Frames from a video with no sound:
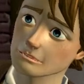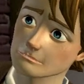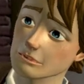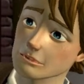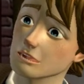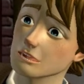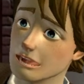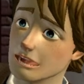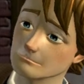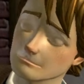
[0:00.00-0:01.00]
First rule
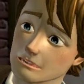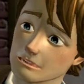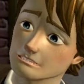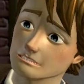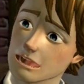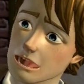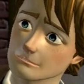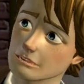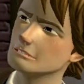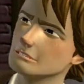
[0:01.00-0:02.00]
of time travel,
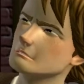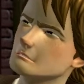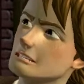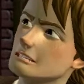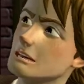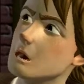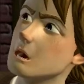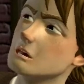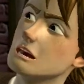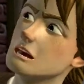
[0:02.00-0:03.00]
Doc never allow your